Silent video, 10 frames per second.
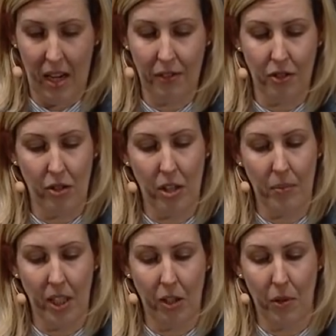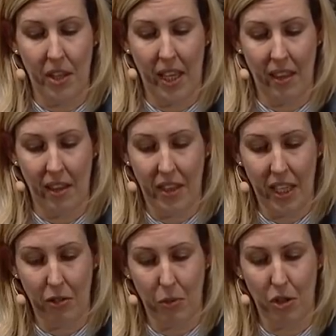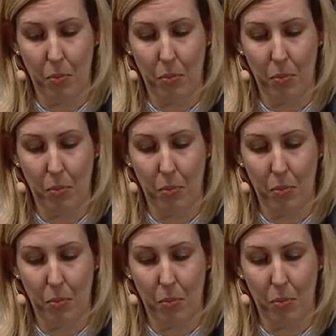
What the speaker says: After opening, you would think that things would